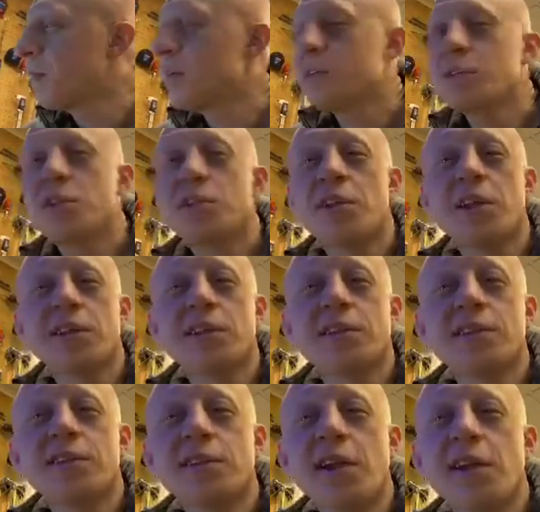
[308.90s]
she's like,
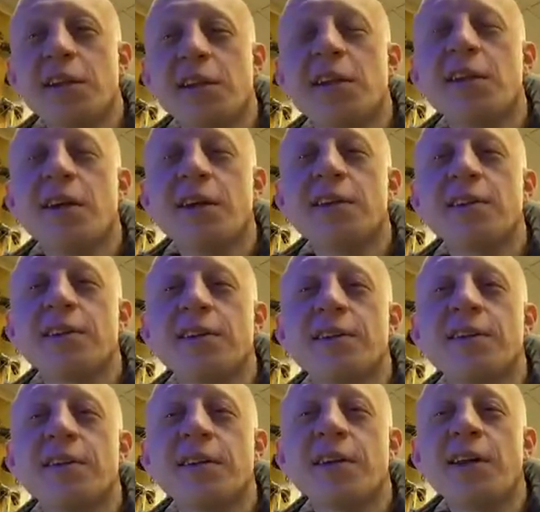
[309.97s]
Daddy, can I
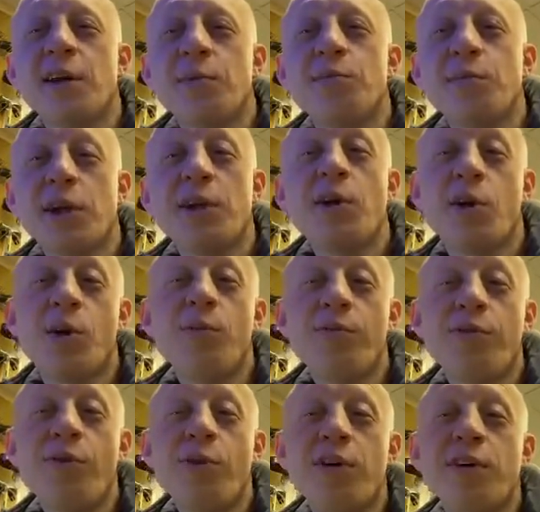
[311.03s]
make a home
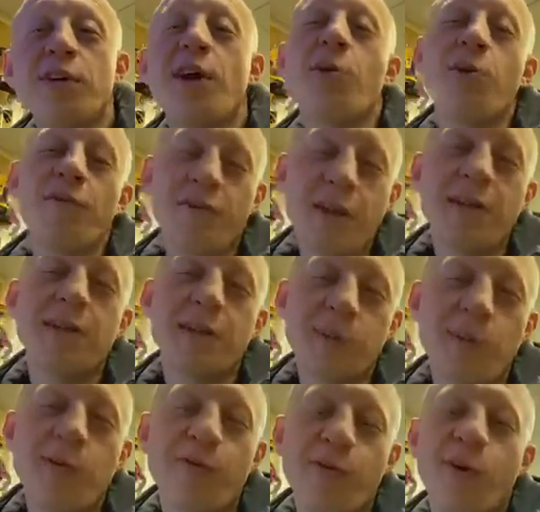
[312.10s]
for it? Now, we've done this
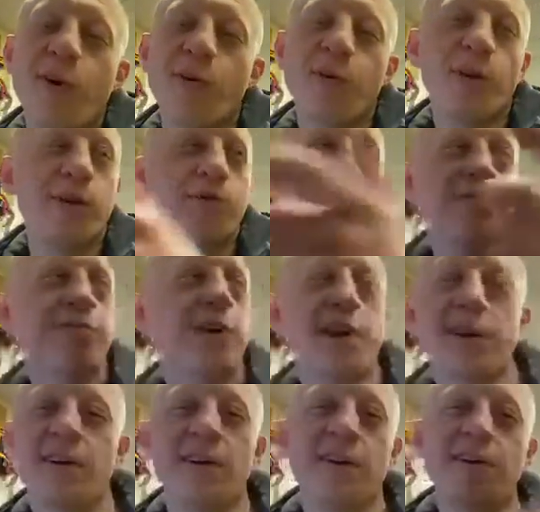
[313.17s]
before, where you
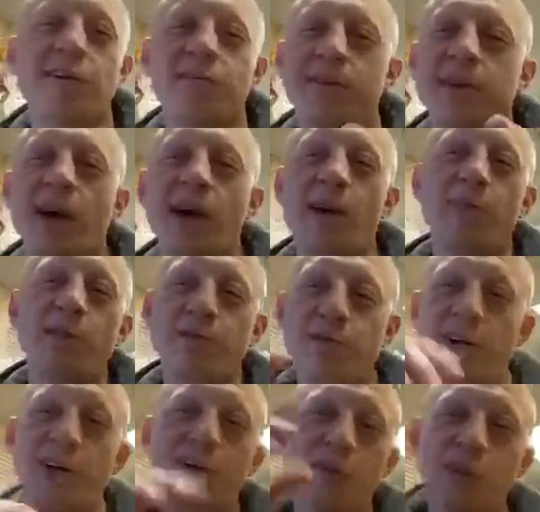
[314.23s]
find a little tub, you
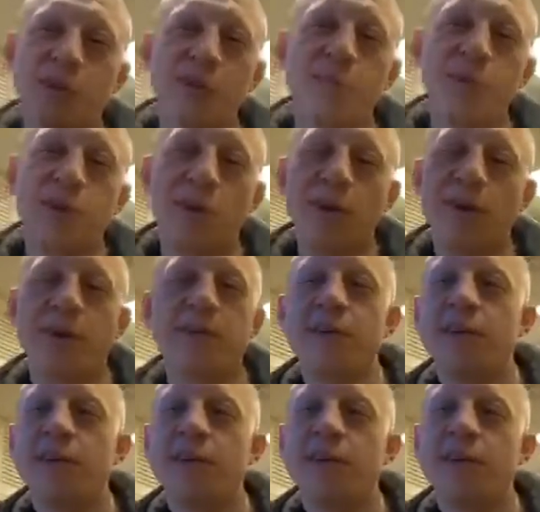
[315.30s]
fill it with some dirt.